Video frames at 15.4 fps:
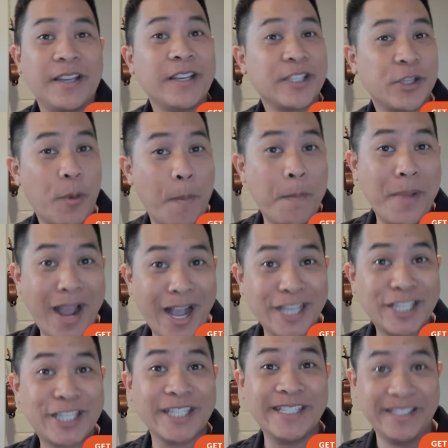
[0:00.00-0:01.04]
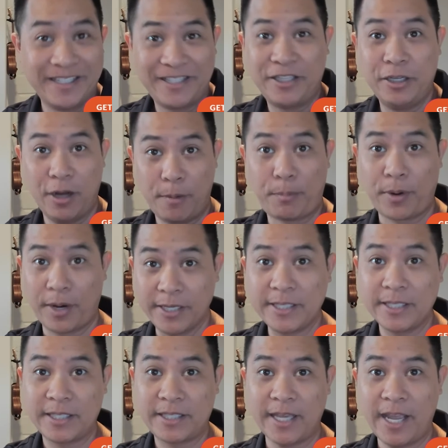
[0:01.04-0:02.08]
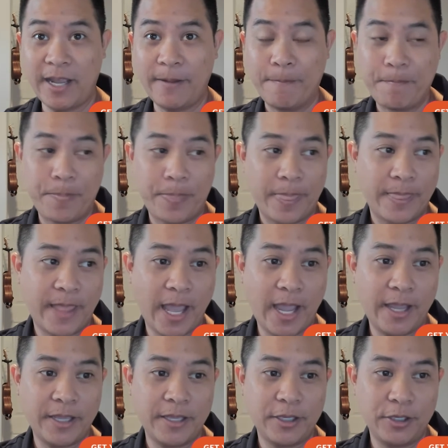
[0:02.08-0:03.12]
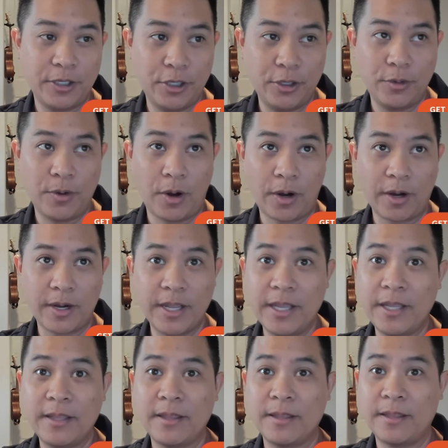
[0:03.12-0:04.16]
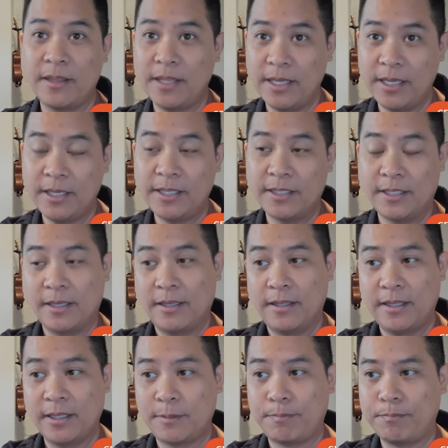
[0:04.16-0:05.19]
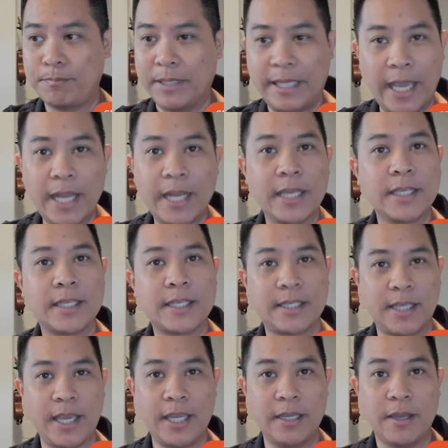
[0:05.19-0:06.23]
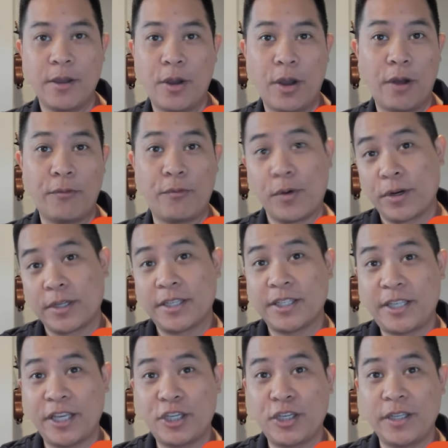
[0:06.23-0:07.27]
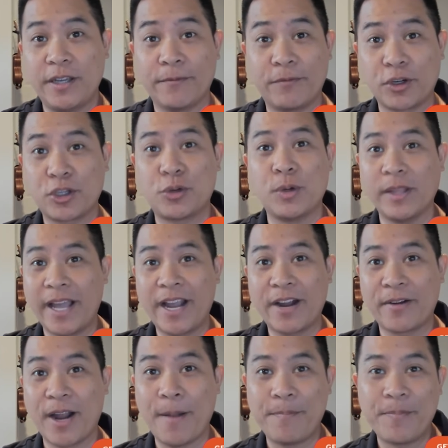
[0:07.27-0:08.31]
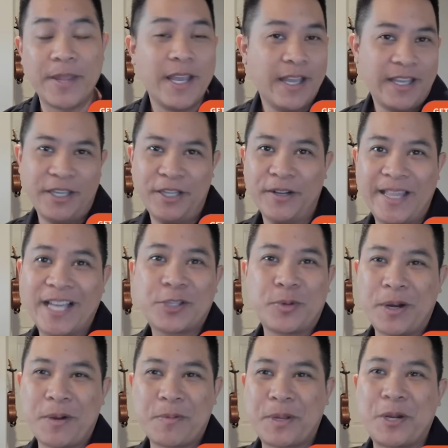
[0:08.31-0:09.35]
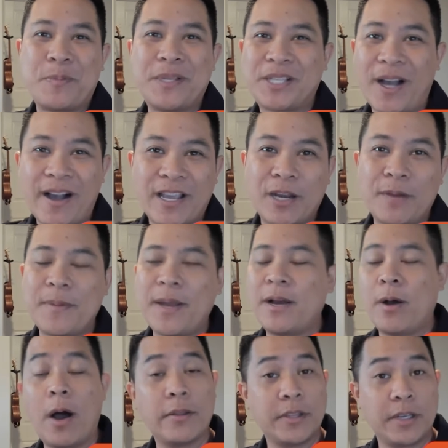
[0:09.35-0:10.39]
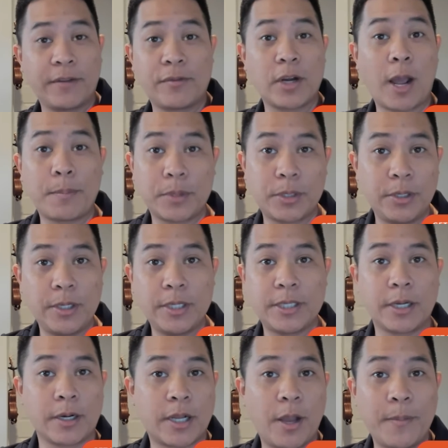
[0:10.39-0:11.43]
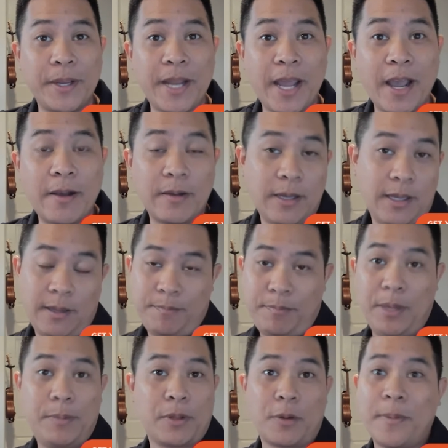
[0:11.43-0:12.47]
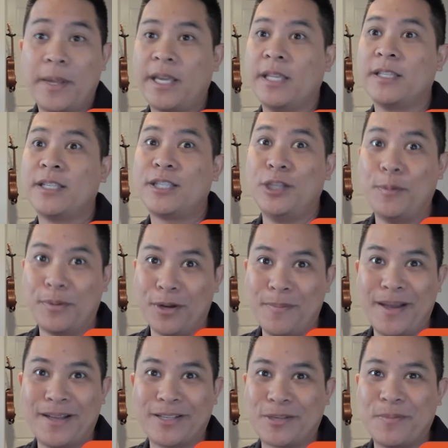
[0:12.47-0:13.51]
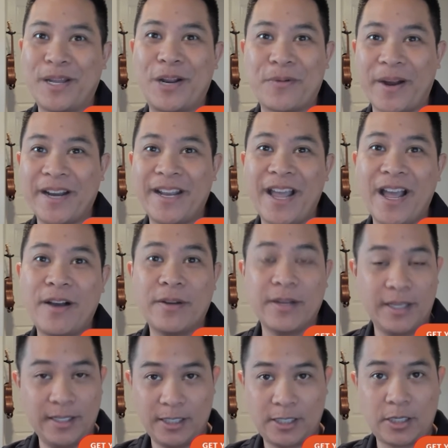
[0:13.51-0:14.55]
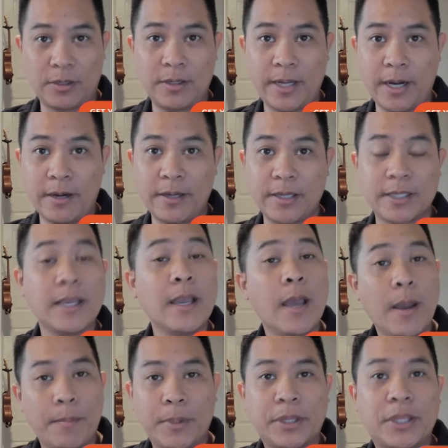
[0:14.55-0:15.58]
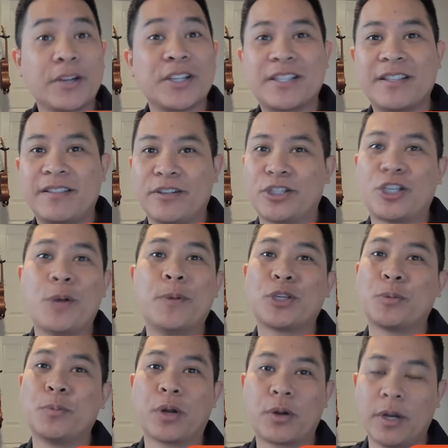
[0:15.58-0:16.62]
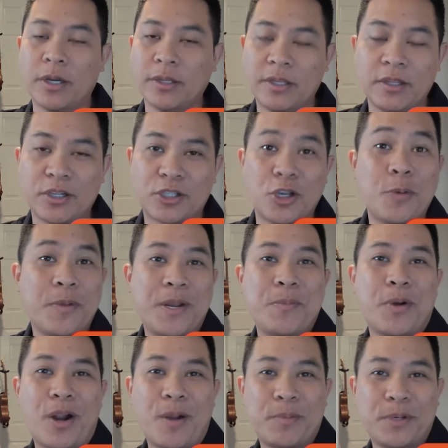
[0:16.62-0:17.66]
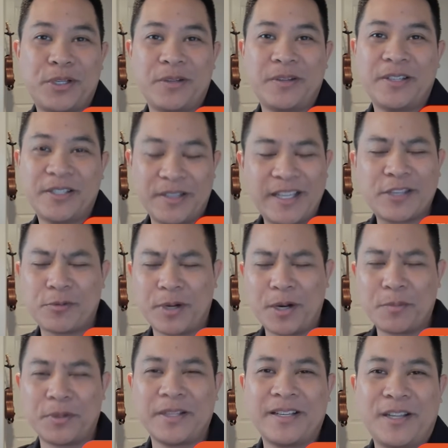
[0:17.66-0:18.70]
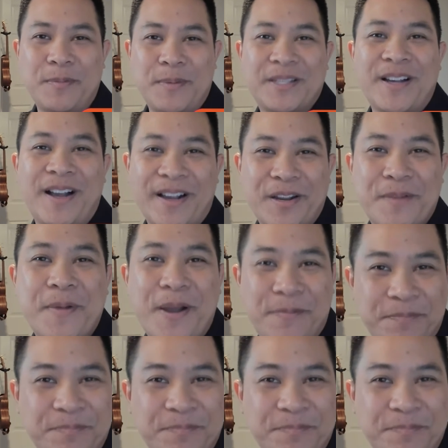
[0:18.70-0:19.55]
So imagine, present day that you are in this beginning state of where it's essentially a virtual land grab. That's what I'm going to be talking about, all the different opportunities that are coming out. People are making stupid amounts of money right now in certain areas, but there's so much more growth and there's so many more opportunities. So that's what I'm really going to be talking about.